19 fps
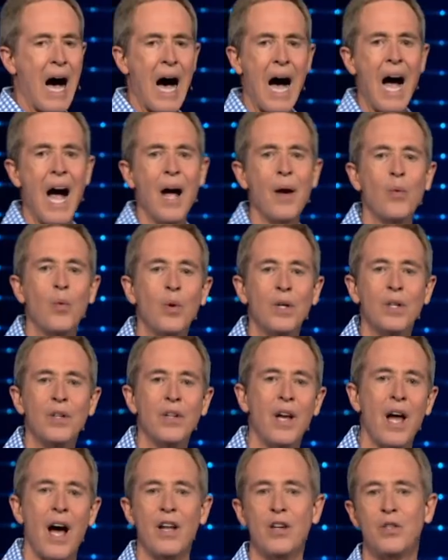I will
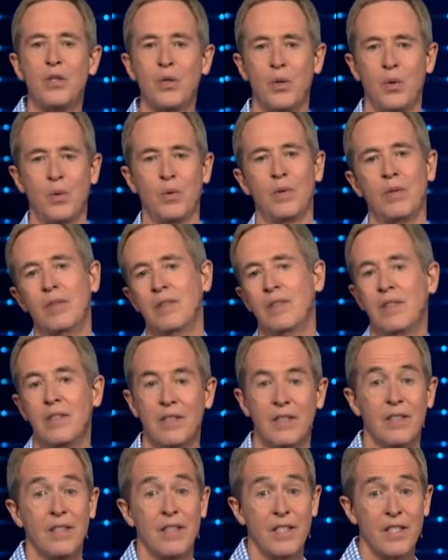not do
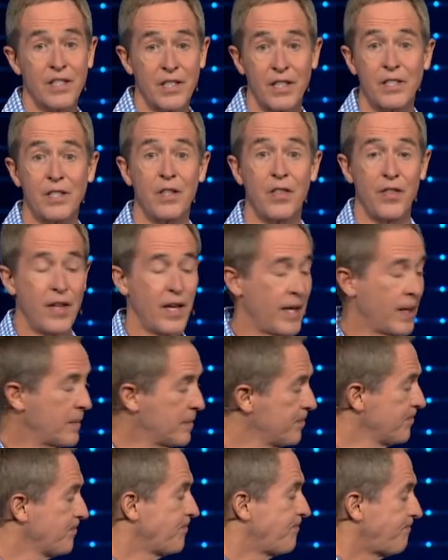such a thing.
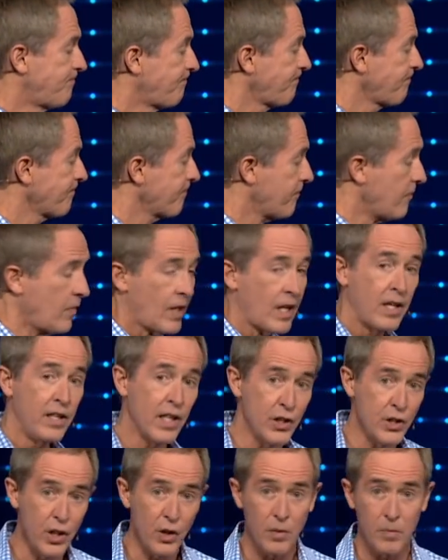
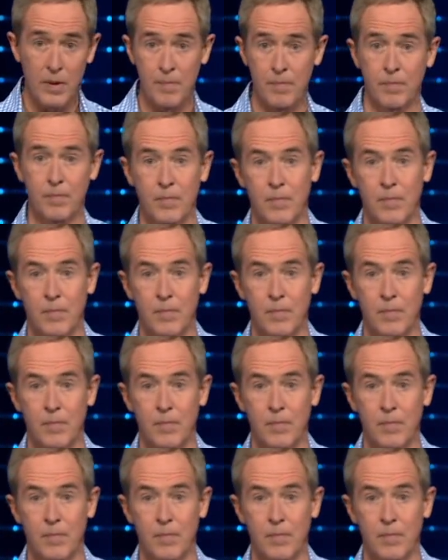Now, gentlemen,